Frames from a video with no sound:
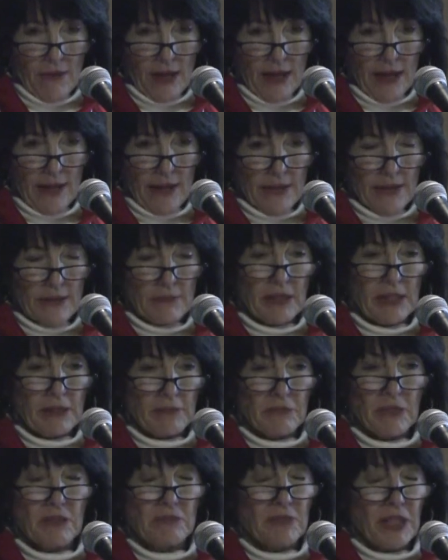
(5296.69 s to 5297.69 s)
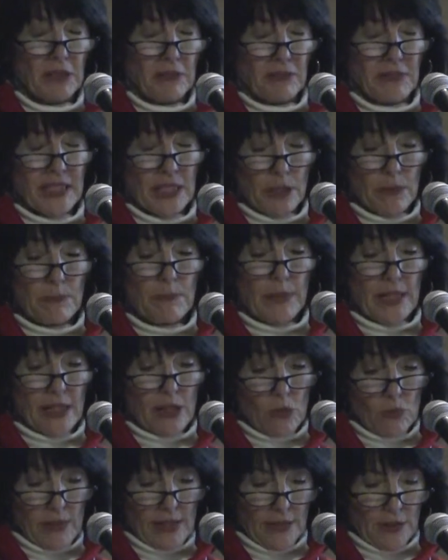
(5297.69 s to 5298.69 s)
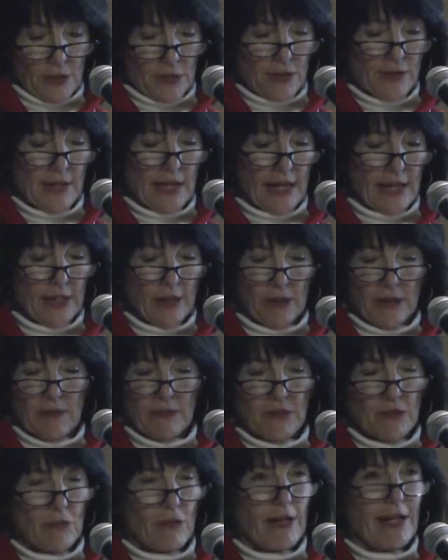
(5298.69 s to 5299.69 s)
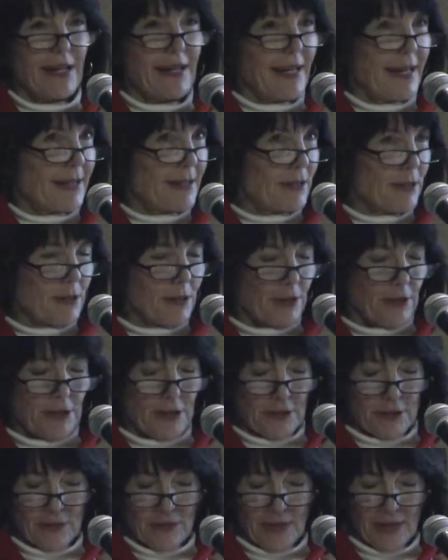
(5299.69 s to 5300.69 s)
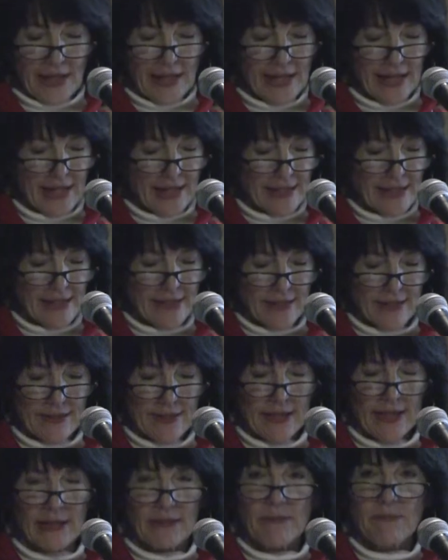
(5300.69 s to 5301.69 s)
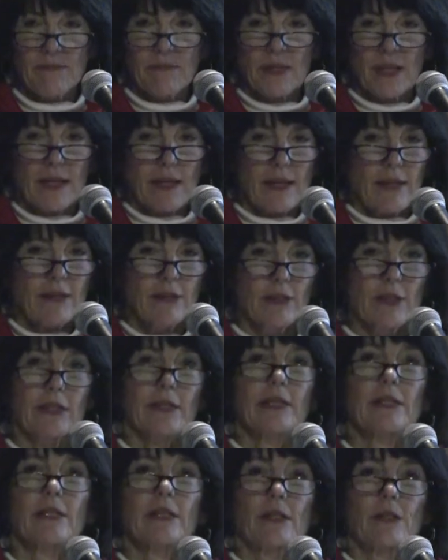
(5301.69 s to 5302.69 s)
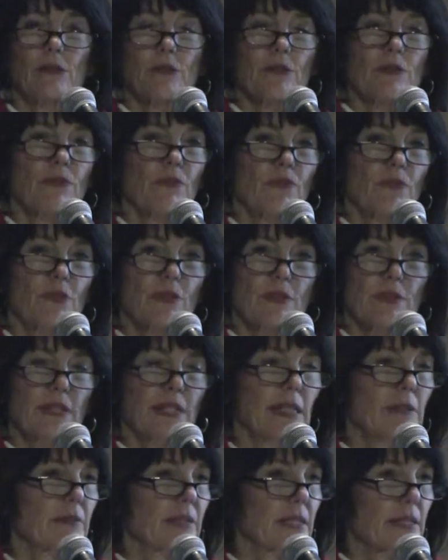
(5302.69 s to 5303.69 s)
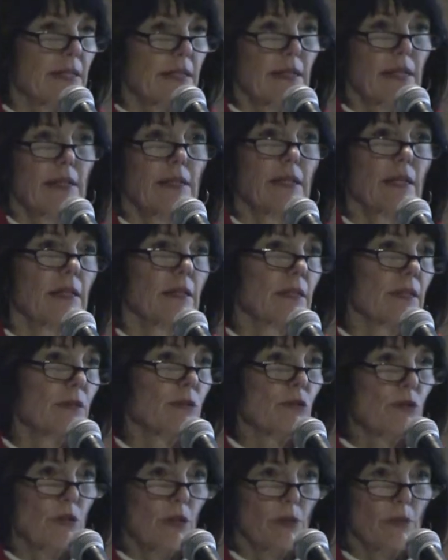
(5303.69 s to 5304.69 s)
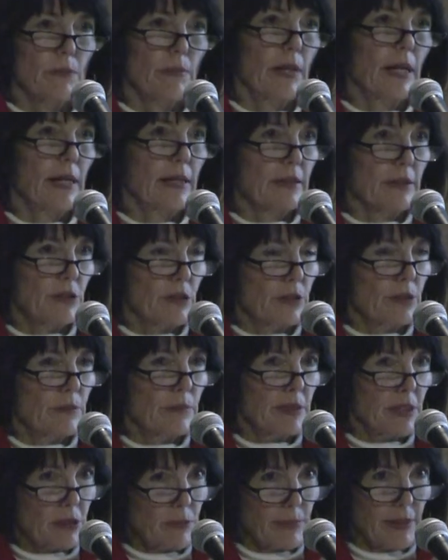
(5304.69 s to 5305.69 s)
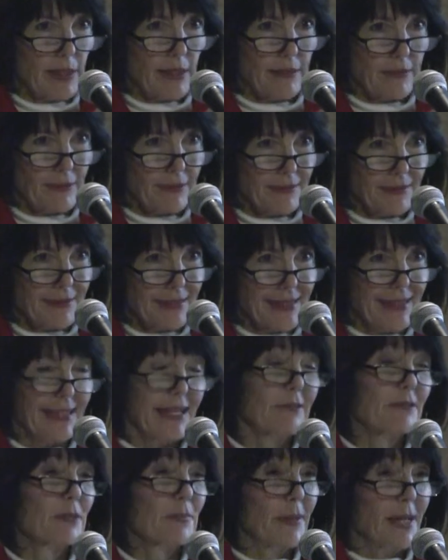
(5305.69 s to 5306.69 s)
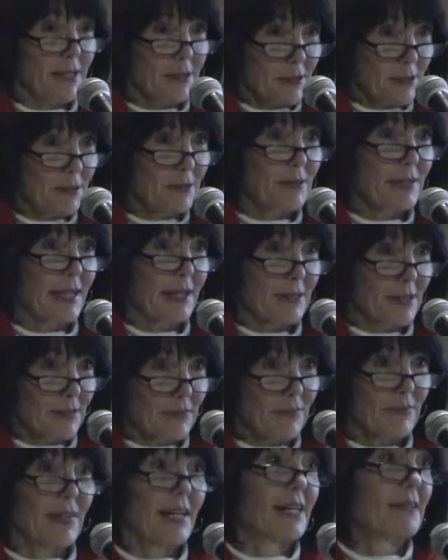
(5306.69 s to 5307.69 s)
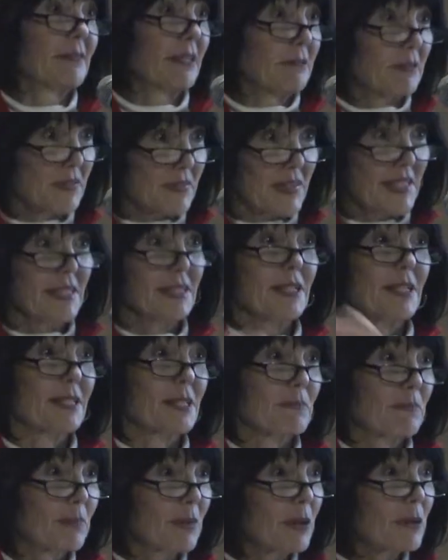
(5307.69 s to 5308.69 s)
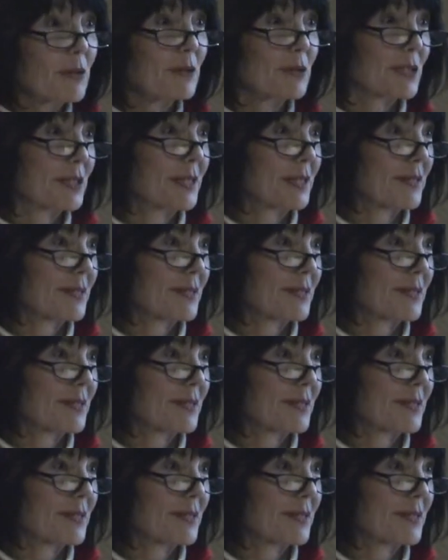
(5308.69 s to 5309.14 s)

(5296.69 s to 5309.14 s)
uh, when, when I went to Bellwether Cider, he was way ahead of the curve, and he said, look, he goes, first thing I want to tell you is don't package in a beer bottle. That was back in 2005. Now we've seen the explosion